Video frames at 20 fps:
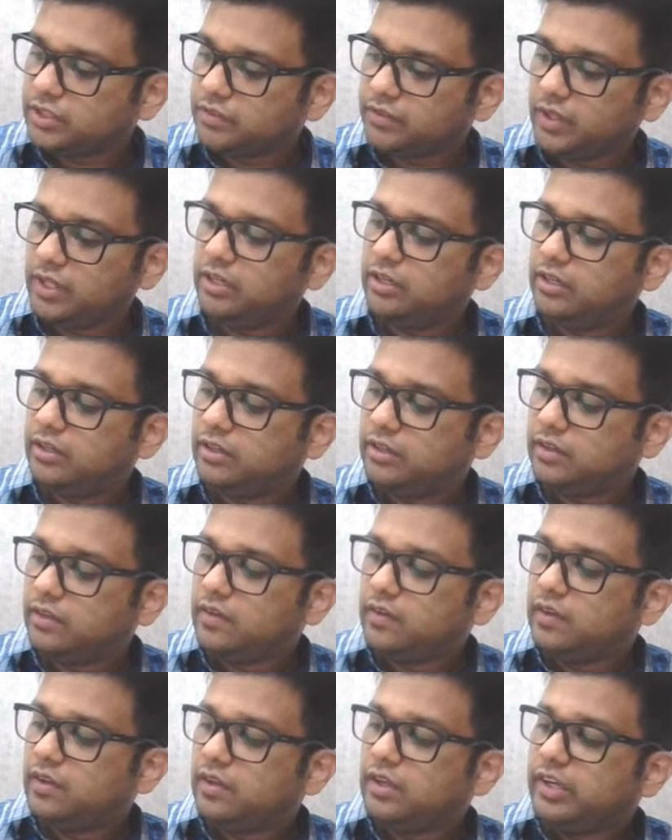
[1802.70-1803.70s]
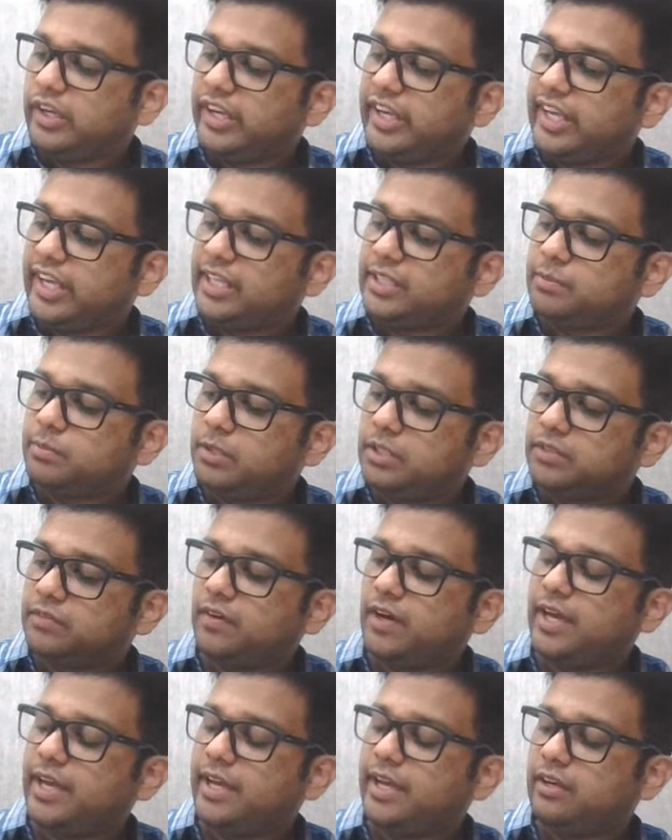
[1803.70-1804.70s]
of all, x plus
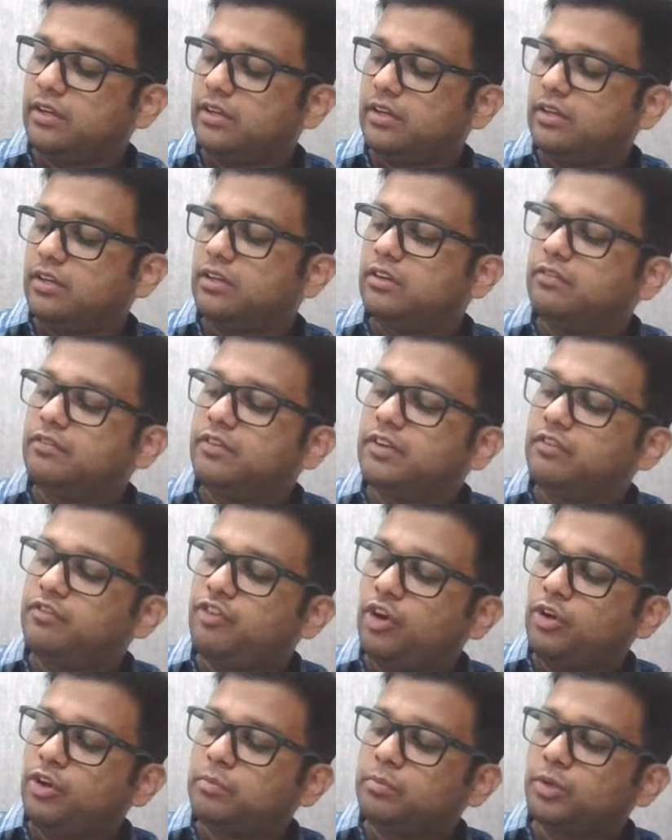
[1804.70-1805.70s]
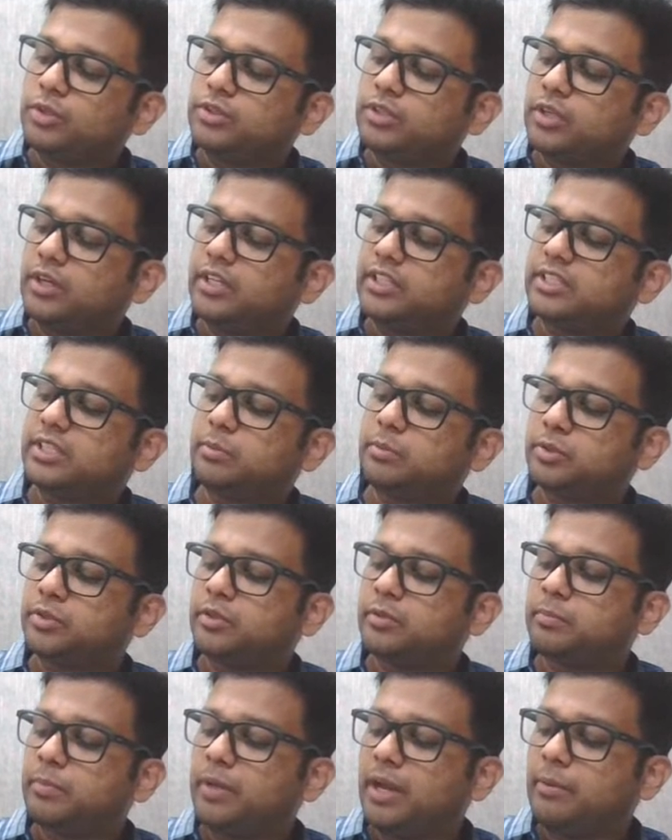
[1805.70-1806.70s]
y will follow Poisson distribution
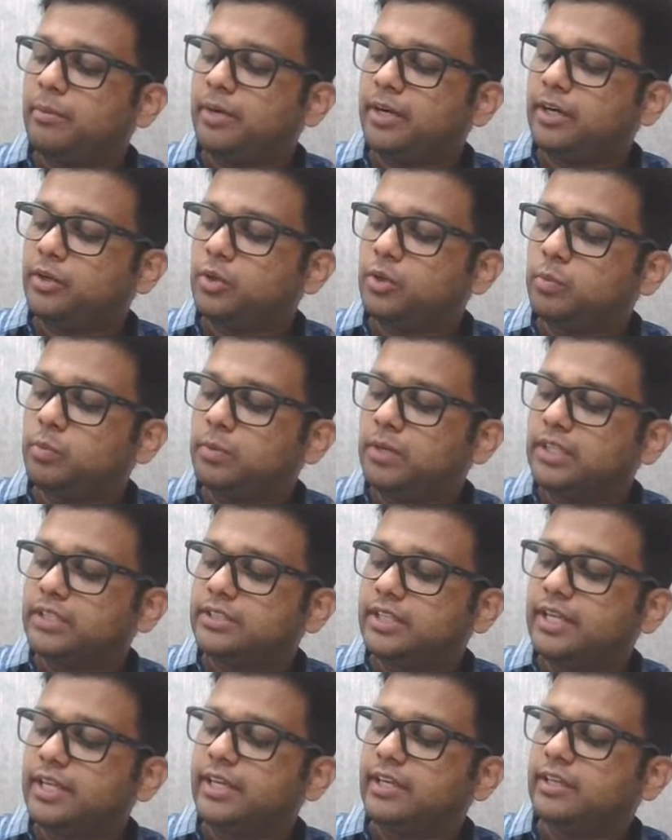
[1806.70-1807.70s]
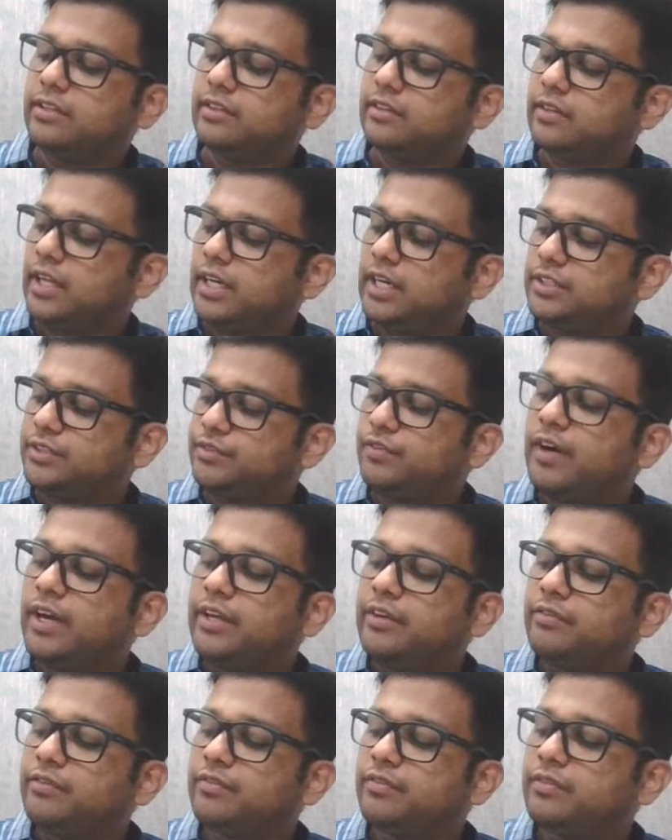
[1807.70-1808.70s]
with parameter 2 plus 3, that is
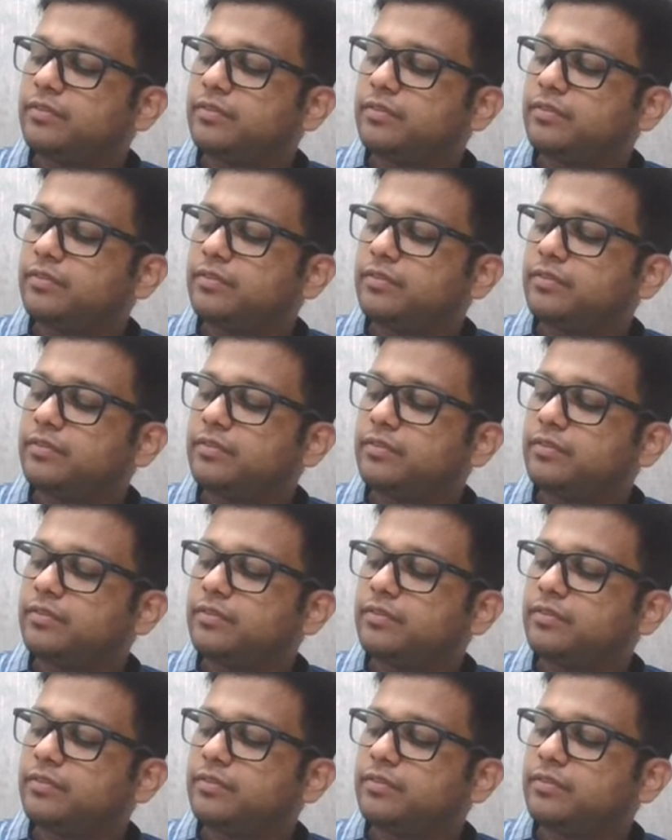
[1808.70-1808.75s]
5.